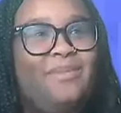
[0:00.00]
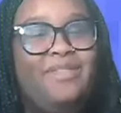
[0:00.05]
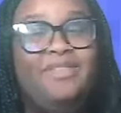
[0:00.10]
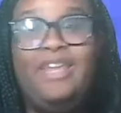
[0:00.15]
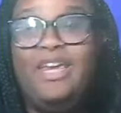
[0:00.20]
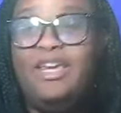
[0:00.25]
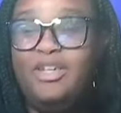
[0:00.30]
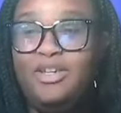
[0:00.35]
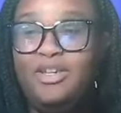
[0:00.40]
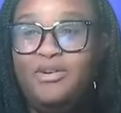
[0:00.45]
And
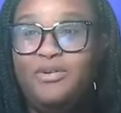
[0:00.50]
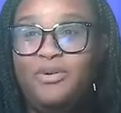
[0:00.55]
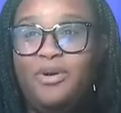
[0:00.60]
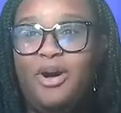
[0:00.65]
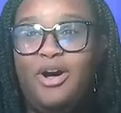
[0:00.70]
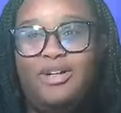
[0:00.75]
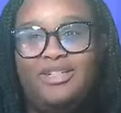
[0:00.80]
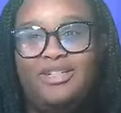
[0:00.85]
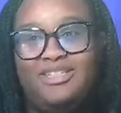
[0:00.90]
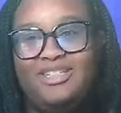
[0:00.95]
thank you
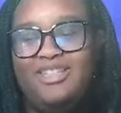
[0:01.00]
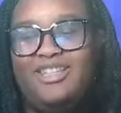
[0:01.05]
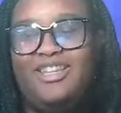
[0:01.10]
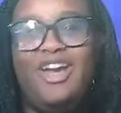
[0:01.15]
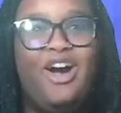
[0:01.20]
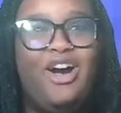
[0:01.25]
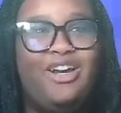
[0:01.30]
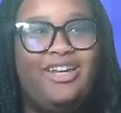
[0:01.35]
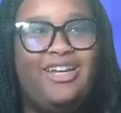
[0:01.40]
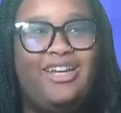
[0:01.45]
all to
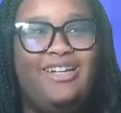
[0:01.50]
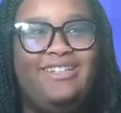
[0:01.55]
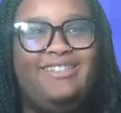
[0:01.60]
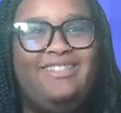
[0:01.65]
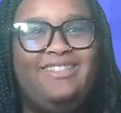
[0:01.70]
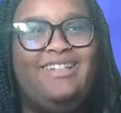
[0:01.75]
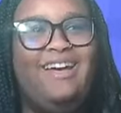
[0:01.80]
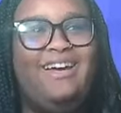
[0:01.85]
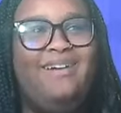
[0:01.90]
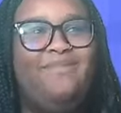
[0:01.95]
the
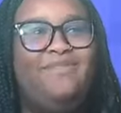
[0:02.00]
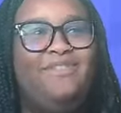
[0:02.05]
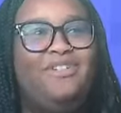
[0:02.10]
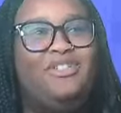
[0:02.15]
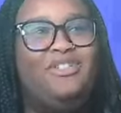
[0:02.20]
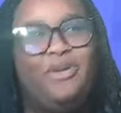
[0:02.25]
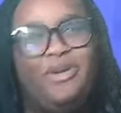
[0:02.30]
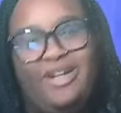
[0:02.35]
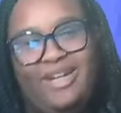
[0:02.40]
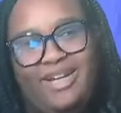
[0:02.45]
audience for
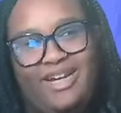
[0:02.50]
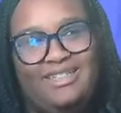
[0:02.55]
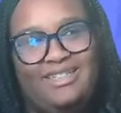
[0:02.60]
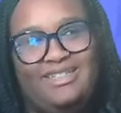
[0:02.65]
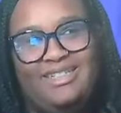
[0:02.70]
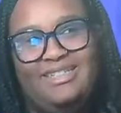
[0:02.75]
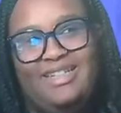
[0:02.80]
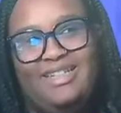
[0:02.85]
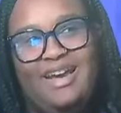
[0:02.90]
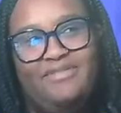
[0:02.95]
joining
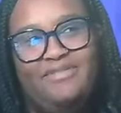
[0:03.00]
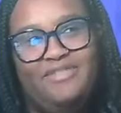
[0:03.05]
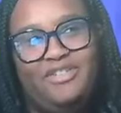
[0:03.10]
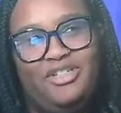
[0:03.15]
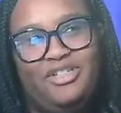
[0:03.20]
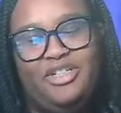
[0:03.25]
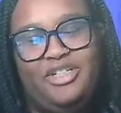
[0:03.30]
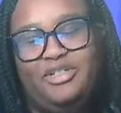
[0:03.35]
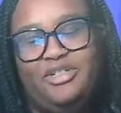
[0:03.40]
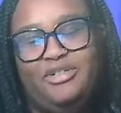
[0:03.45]
us this
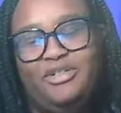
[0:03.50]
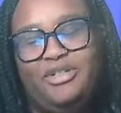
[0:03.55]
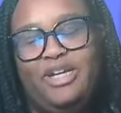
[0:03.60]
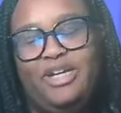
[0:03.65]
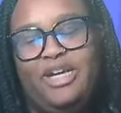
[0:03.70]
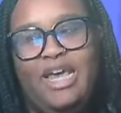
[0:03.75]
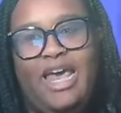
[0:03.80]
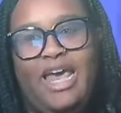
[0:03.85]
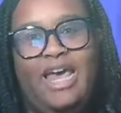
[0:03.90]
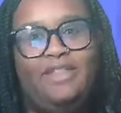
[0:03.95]

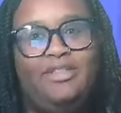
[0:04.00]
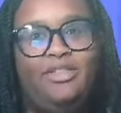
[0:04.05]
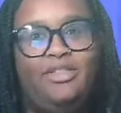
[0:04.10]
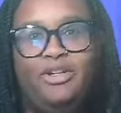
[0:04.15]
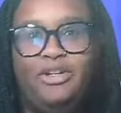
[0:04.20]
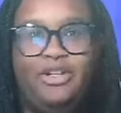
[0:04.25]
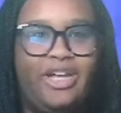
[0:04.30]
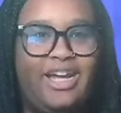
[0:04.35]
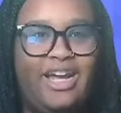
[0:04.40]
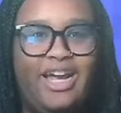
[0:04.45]
afternoon and
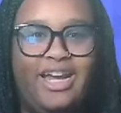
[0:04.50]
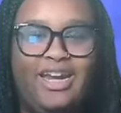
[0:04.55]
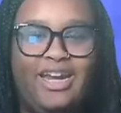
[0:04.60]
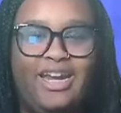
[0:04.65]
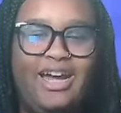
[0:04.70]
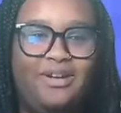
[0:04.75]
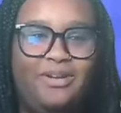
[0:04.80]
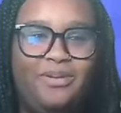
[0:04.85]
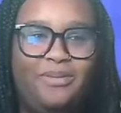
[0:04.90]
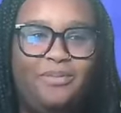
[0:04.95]
learning kind
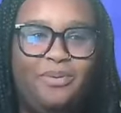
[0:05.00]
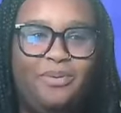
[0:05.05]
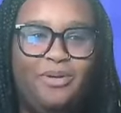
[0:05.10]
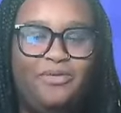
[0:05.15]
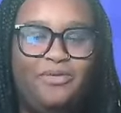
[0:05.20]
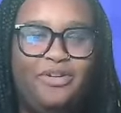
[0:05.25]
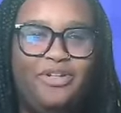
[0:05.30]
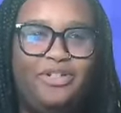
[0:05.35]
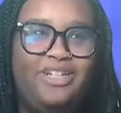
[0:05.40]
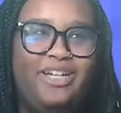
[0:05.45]
of how to
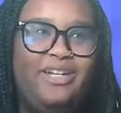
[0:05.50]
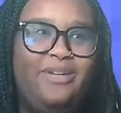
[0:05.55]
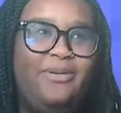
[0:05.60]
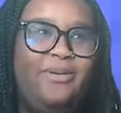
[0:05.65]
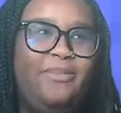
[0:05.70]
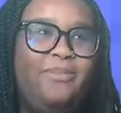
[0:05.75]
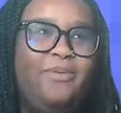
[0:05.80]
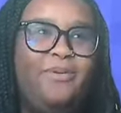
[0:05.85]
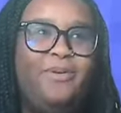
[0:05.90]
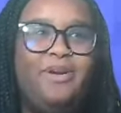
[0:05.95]
improve your data
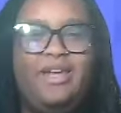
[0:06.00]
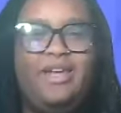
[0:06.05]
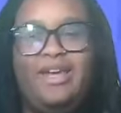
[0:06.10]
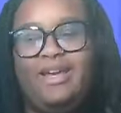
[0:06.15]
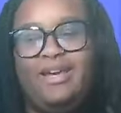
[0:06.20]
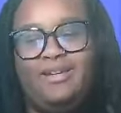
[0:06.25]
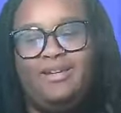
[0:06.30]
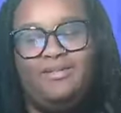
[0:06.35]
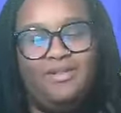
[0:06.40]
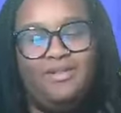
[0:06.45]

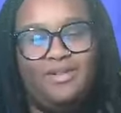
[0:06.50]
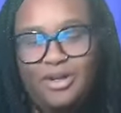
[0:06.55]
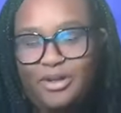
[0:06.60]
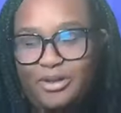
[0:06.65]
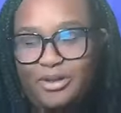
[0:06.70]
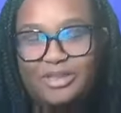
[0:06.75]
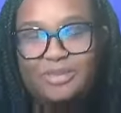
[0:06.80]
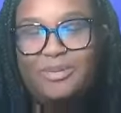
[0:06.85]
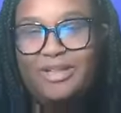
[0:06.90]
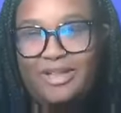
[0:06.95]
reporting and
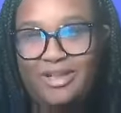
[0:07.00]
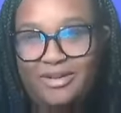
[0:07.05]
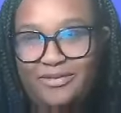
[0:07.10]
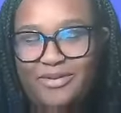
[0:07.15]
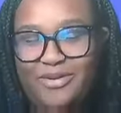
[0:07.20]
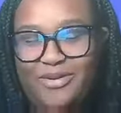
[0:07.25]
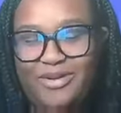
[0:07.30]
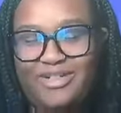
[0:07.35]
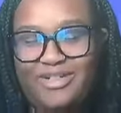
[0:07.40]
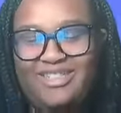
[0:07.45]
ultimately, of